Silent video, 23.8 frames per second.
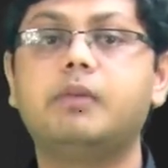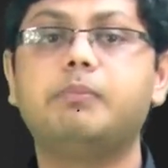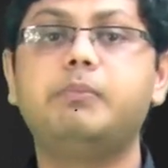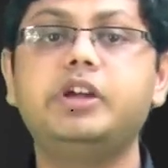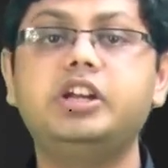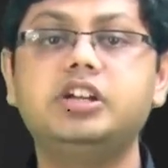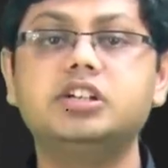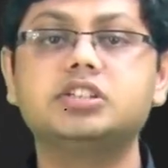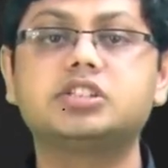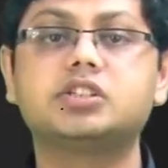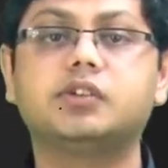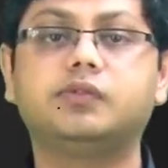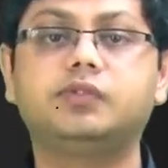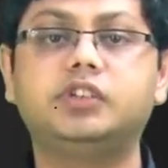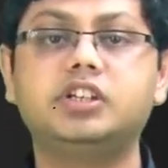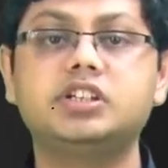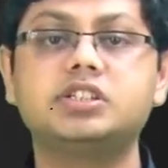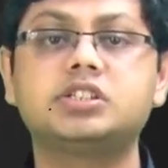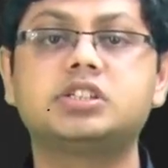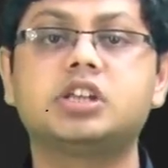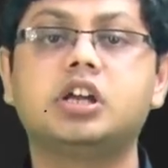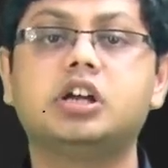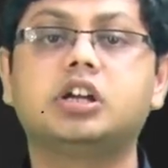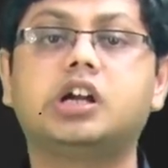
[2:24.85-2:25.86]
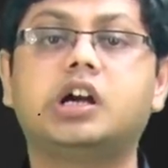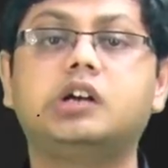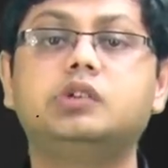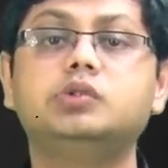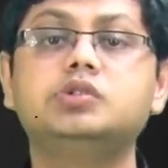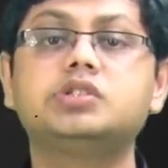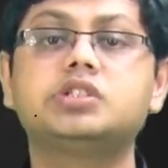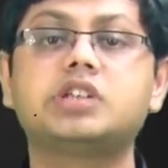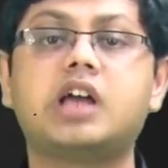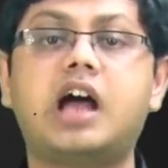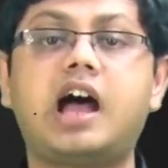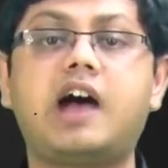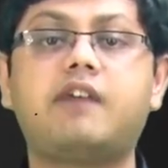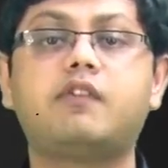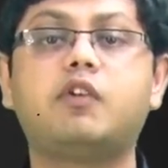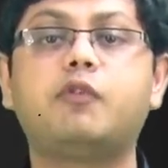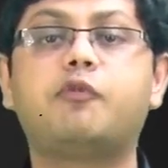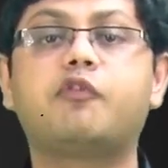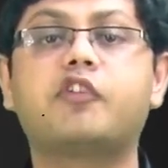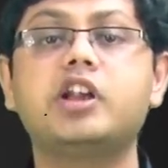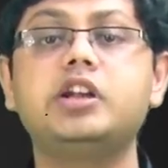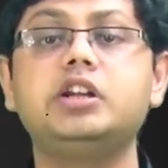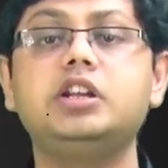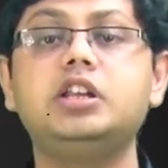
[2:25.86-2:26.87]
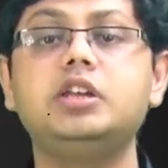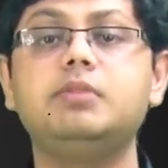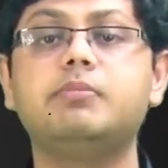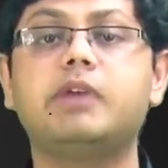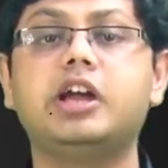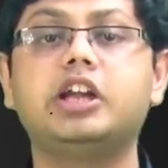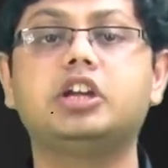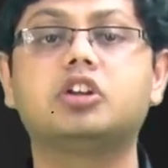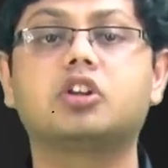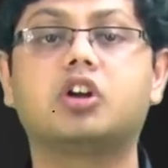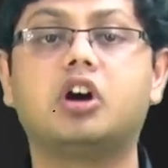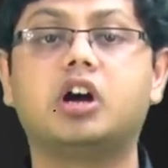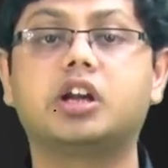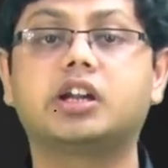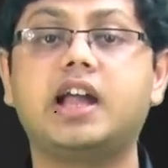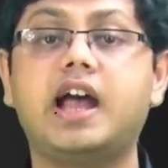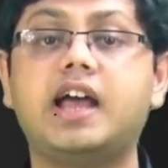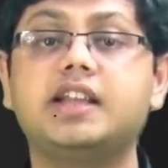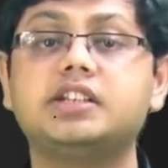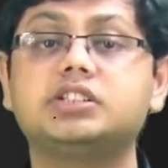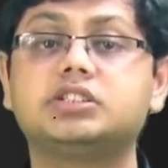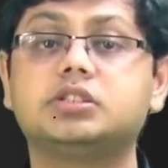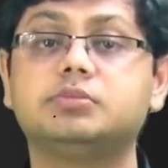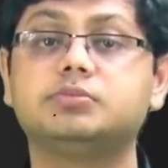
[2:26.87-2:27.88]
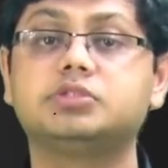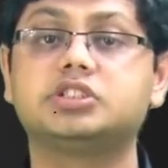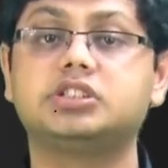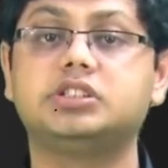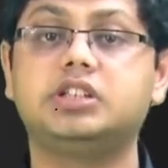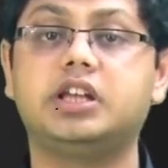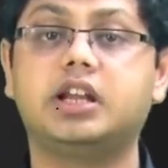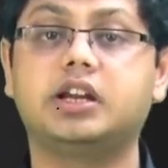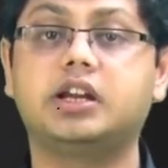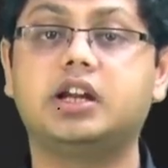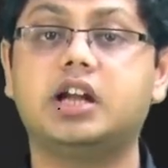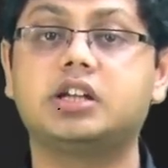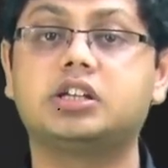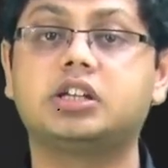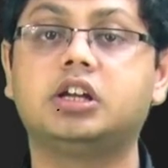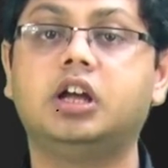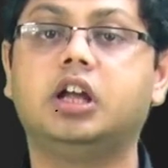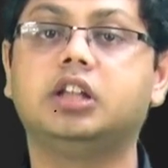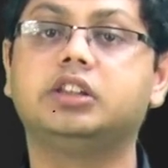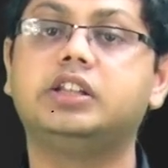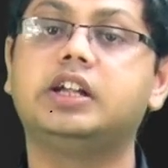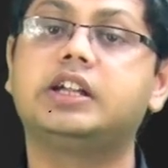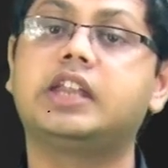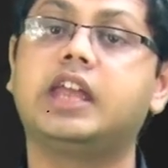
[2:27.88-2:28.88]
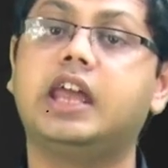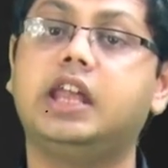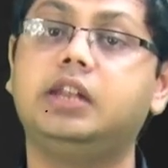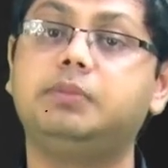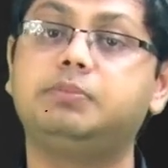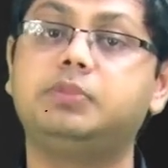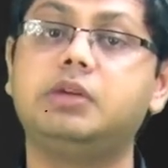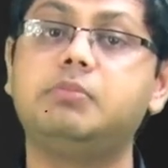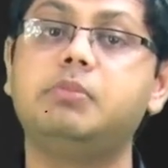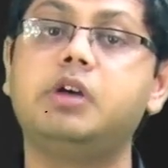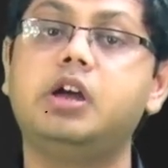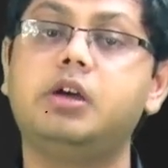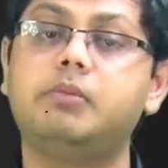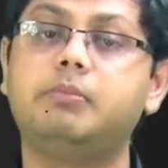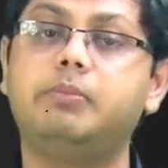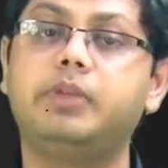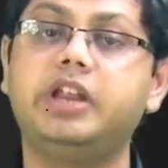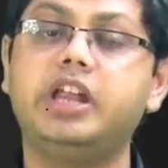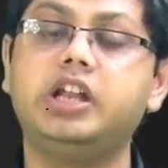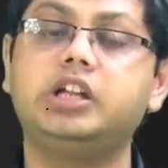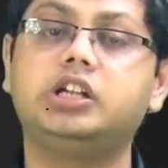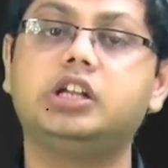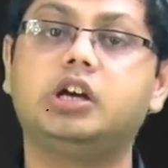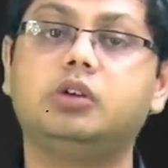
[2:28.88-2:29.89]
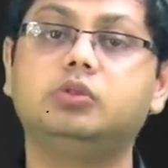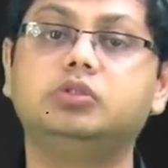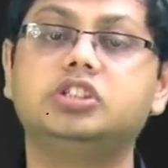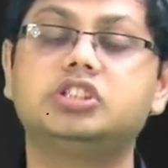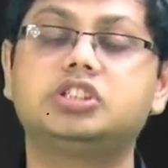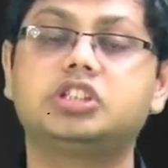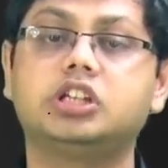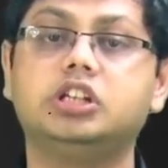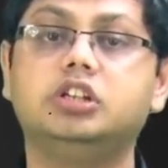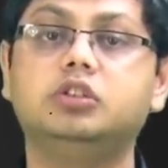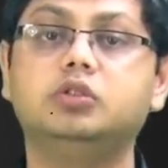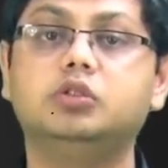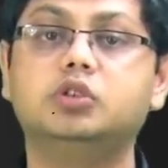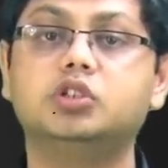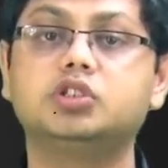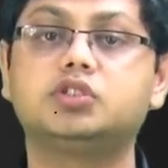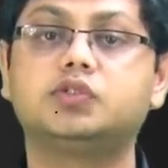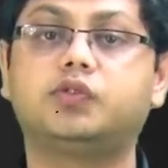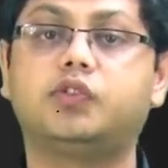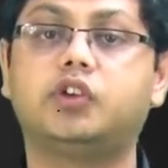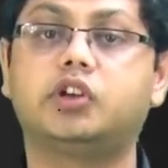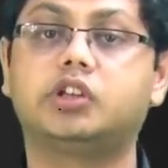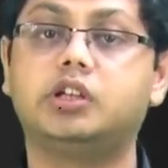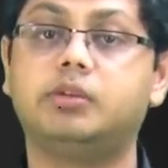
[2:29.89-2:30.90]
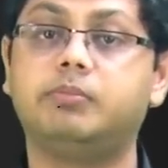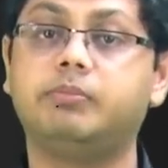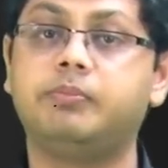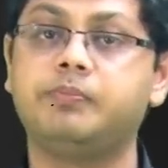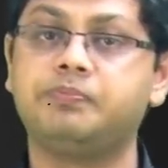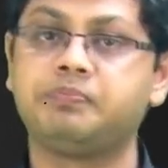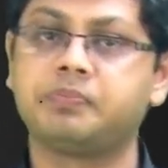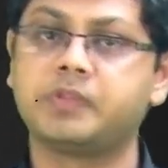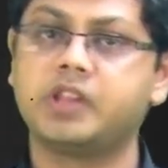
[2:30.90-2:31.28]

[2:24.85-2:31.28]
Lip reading: Because of this, cows have a friendly microorganisms in their gut that help them break down the cellulose for them.